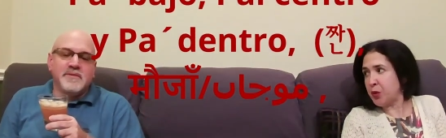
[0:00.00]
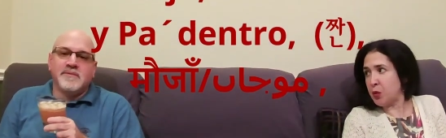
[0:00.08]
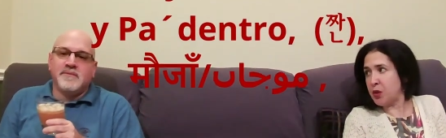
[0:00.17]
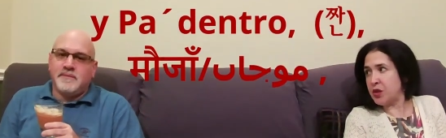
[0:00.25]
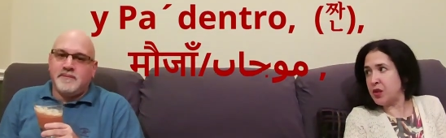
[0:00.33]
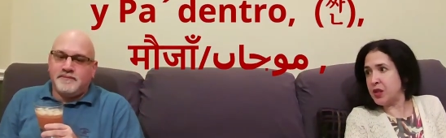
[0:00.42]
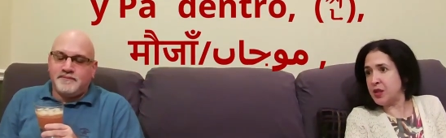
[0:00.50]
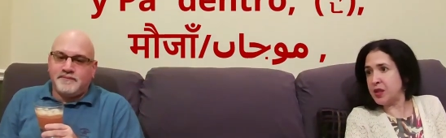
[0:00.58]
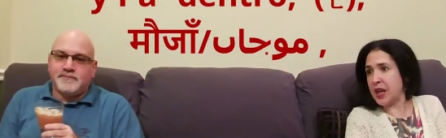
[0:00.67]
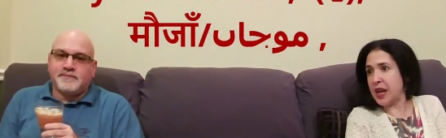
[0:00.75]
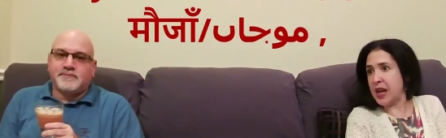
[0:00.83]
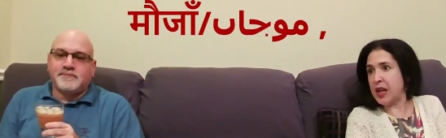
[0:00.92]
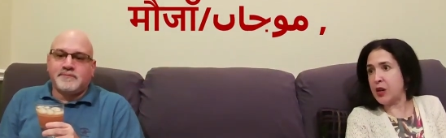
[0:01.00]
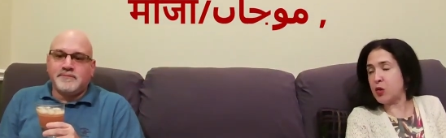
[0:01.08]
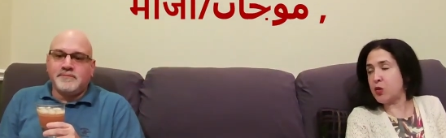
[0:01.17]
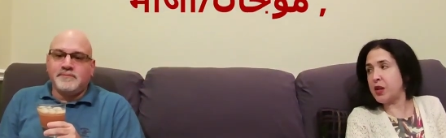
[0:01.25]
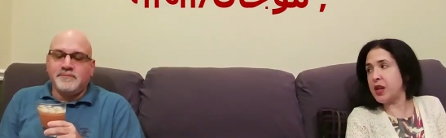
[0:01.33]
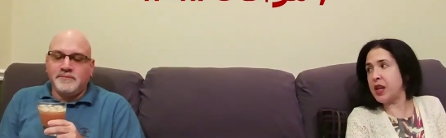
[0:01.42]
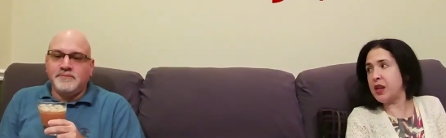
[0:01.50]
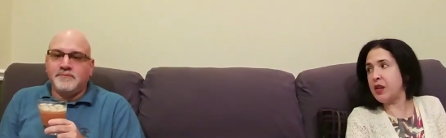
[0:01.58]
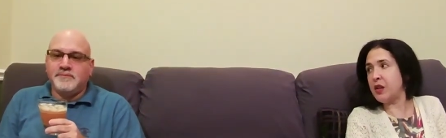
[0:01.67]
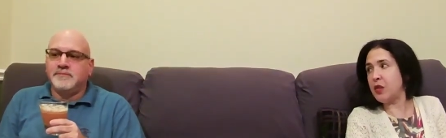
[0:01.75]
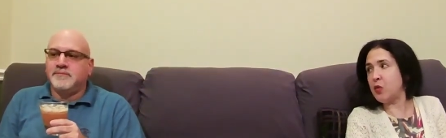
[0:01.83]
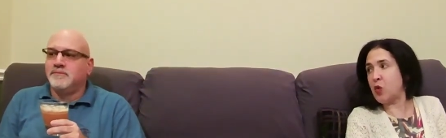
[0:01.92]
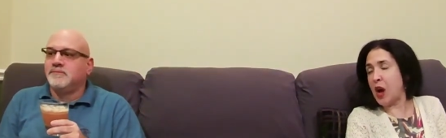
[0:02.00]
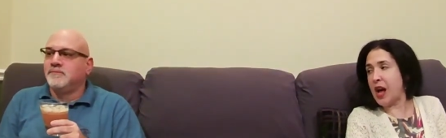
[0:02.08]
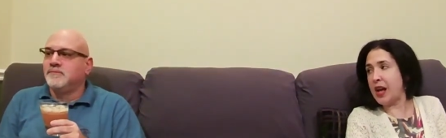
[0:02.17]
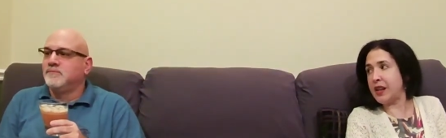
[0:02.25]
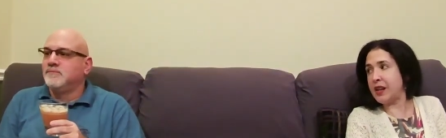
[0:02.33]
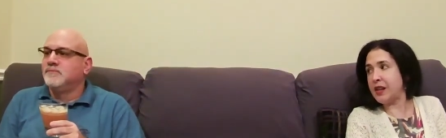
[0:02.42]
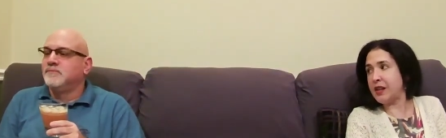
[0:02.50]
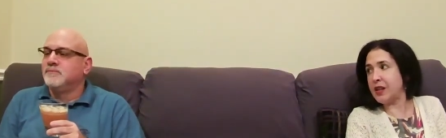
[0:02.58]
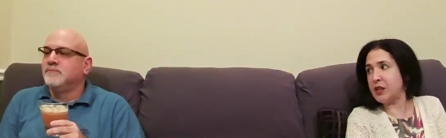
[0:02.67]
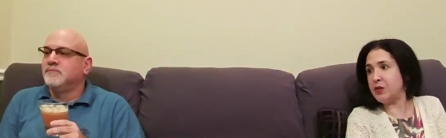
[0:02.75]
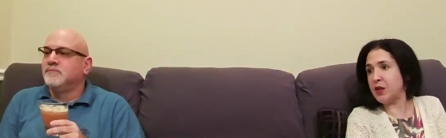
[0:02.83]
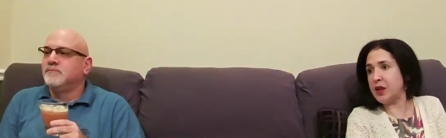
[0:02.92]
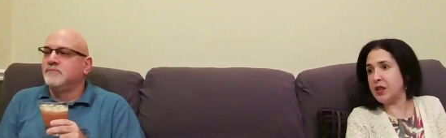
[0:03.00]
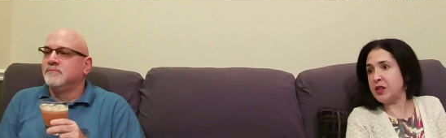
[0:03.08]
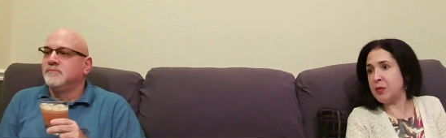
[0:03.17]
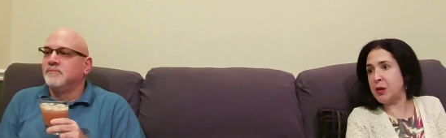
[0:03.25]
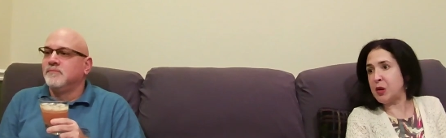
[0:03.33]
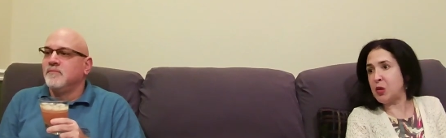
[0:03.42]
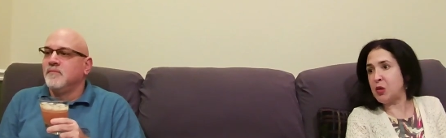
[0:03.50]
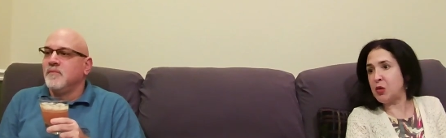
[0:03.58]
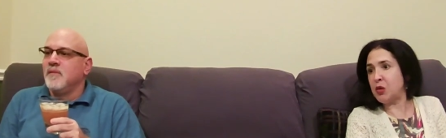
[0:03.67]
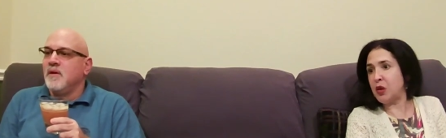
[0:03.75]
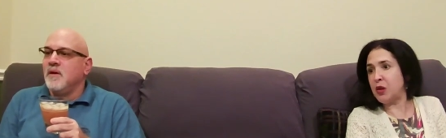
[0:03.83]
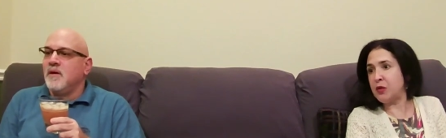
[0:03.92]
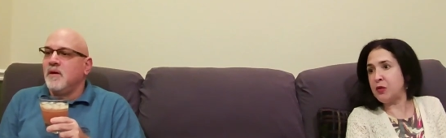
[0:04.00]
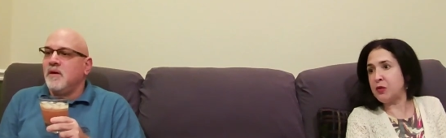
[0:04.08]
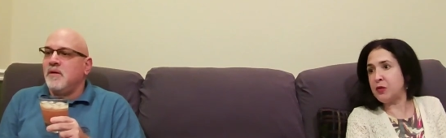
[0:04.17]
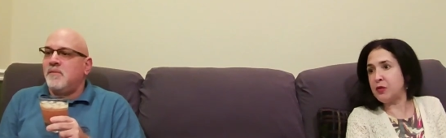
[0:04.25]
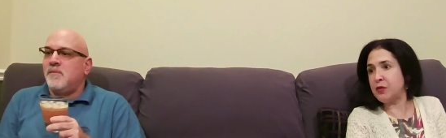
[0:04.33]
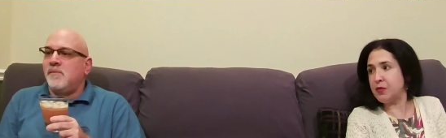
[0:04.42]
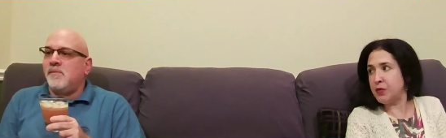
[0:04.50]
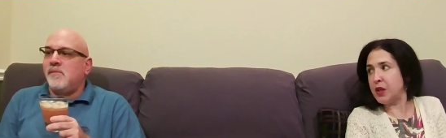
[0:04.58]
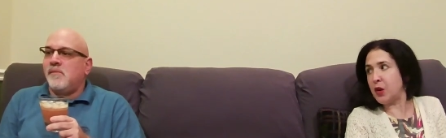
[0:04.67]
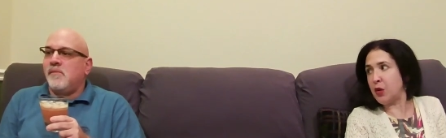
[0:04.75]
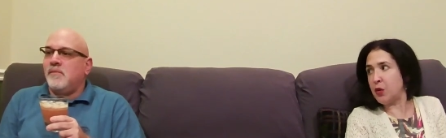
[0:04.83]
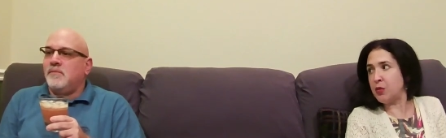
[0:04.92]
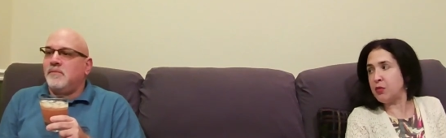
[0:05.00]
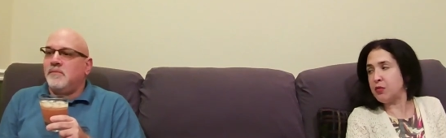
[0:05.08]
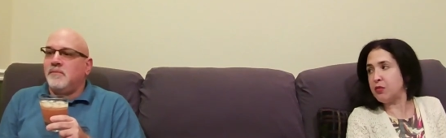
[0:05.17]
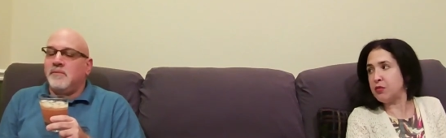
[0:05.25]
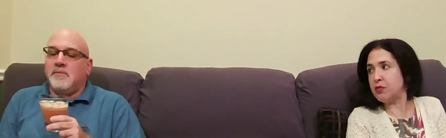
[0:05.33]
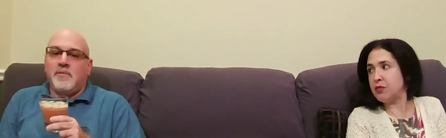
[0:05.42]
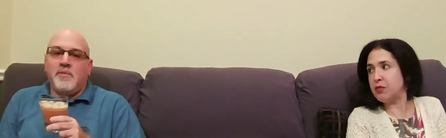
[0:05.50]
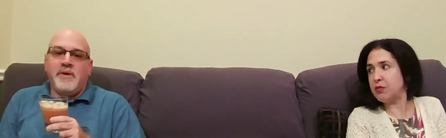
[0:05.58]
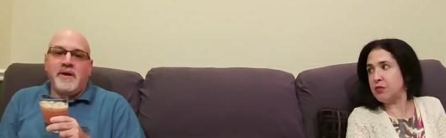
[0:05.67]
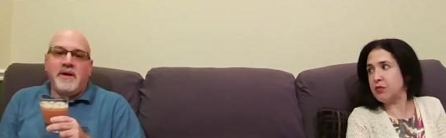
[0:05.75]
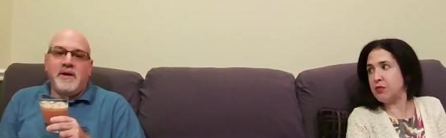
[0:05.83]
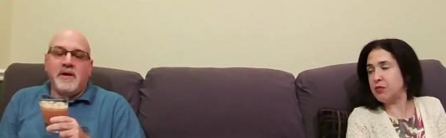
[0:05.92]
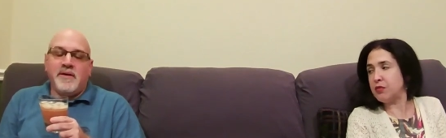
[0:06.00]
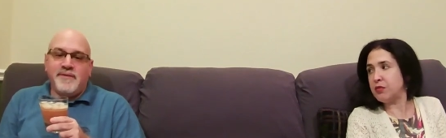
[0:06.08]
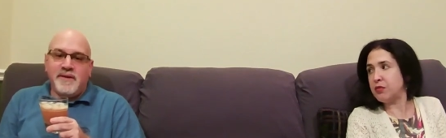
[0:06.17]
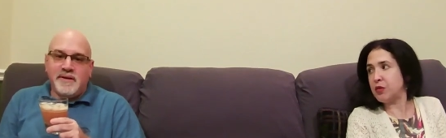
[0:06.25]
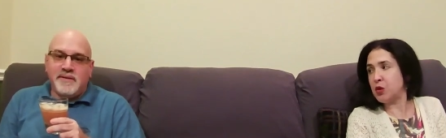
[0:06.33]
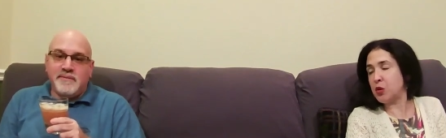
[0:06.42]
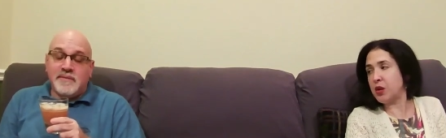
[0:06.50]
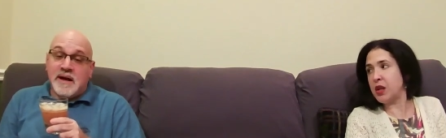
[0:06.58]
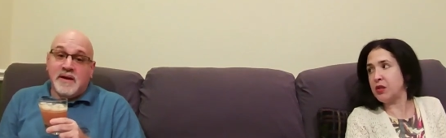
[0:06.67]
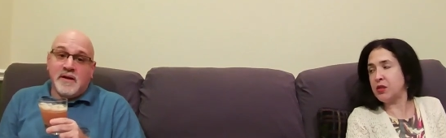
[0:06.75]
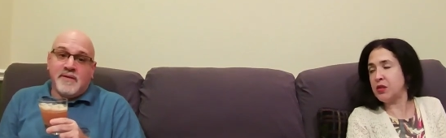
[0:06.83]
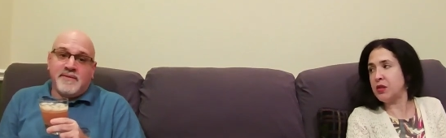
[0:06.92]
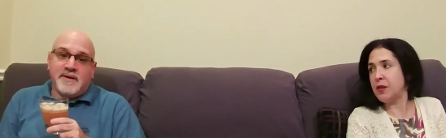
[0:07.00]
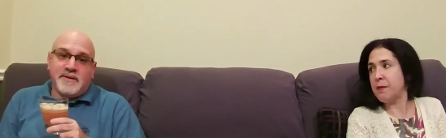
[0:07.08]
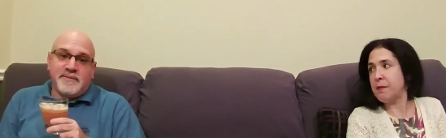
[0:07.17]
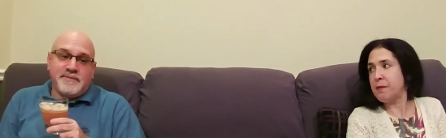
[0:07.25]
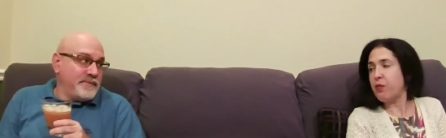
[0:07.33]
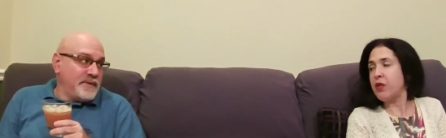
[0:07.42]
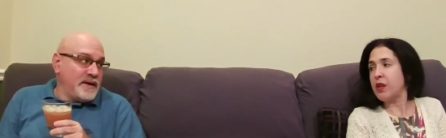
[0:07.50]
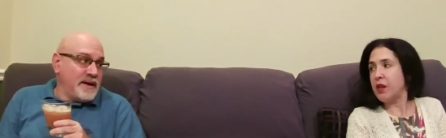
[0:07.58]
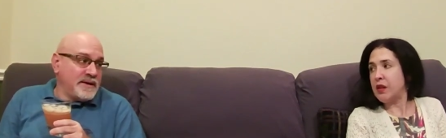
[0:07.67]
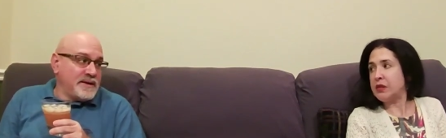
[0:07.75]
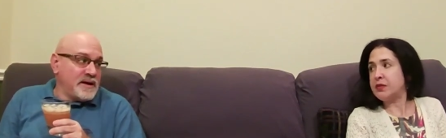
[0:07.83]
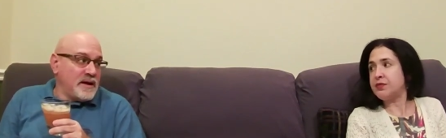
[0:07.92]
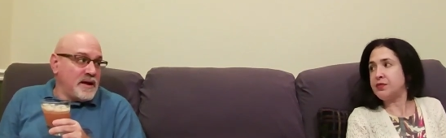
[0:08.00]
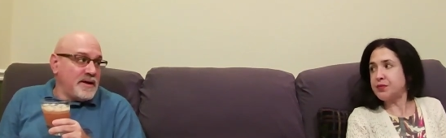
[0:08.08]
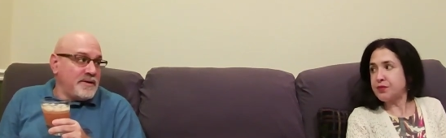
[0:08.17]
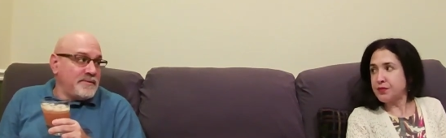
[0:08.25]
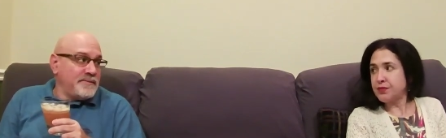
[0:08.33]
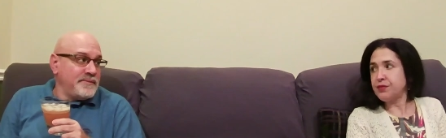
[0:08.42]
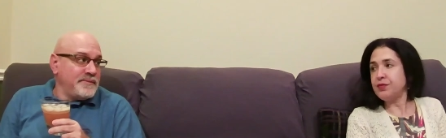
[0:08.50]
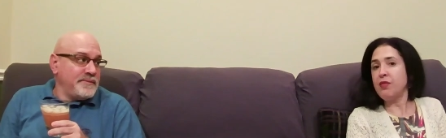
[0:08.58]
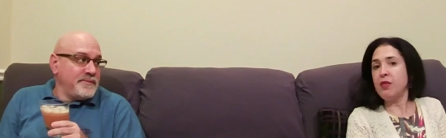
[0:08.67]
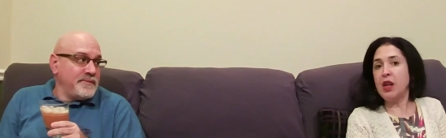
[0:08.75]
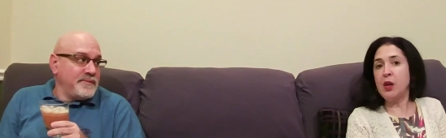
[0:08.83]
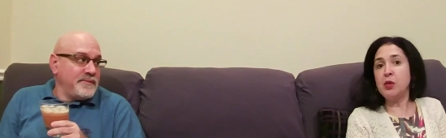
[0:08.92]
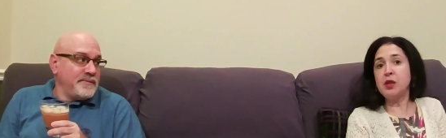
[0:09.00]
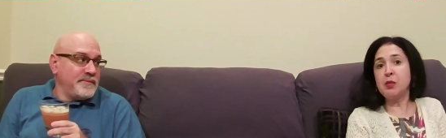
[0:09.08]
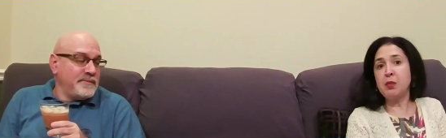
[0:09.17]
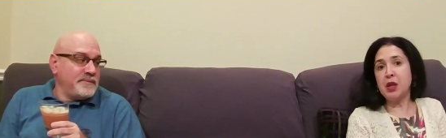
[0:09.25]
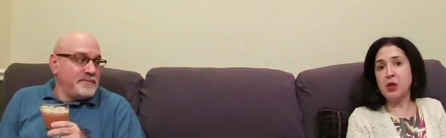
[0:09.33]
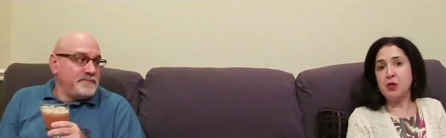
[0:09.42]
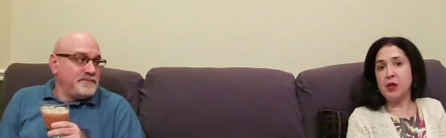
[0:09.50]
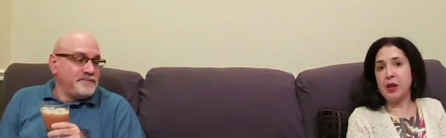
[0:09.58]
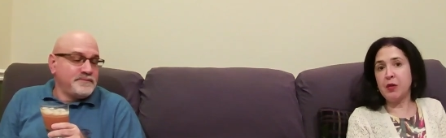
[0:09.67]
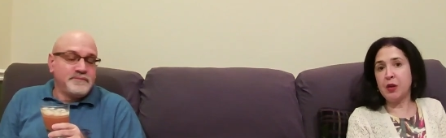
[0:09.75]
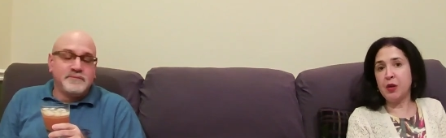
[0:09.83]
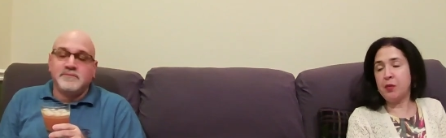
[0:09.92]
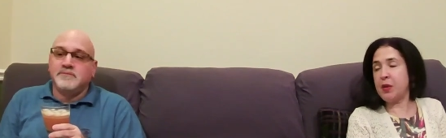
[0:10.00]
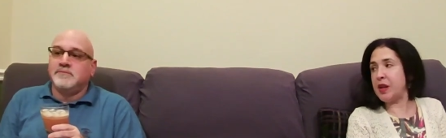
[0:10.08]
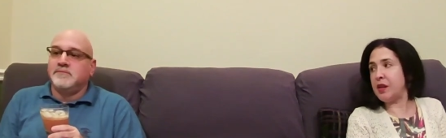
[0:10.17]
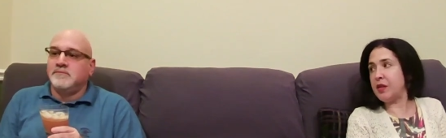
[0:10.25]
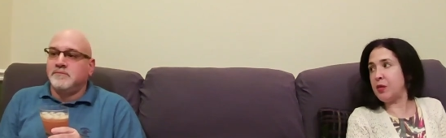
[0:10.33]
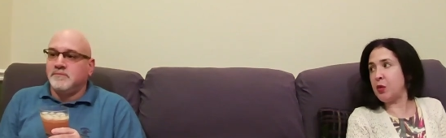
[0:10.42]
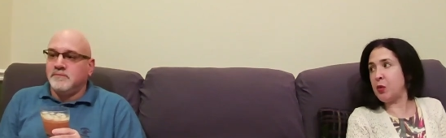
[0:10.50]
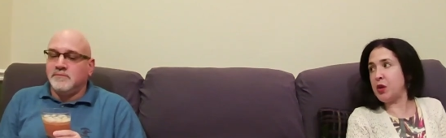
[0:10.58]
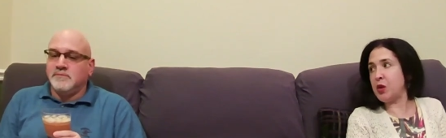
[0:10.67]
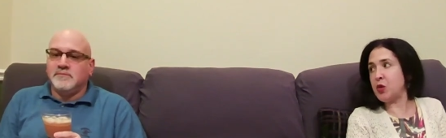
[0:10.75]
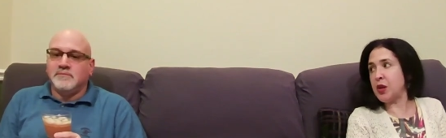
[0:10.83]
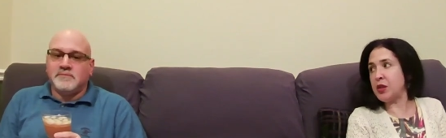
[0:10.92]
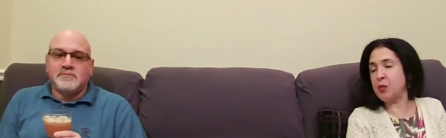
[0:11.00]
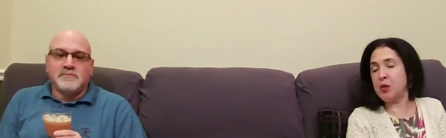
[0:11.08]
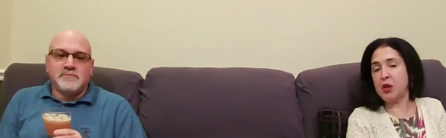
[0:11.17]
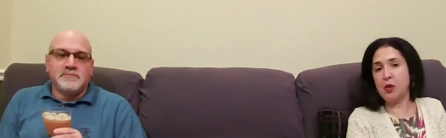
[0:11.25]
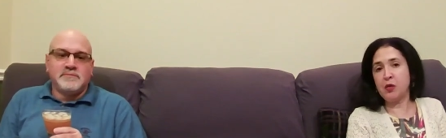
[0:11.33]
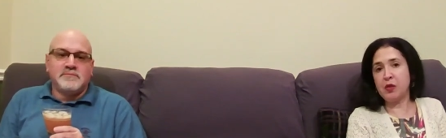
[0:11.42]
Speaker 1: which is a Korean wine that's very typical of, you know.
Speaker 2: We loved it.
Speaker 1: Korean. I loved it. I liked it a lot. And it was a peach flavor, but we want to try some of the other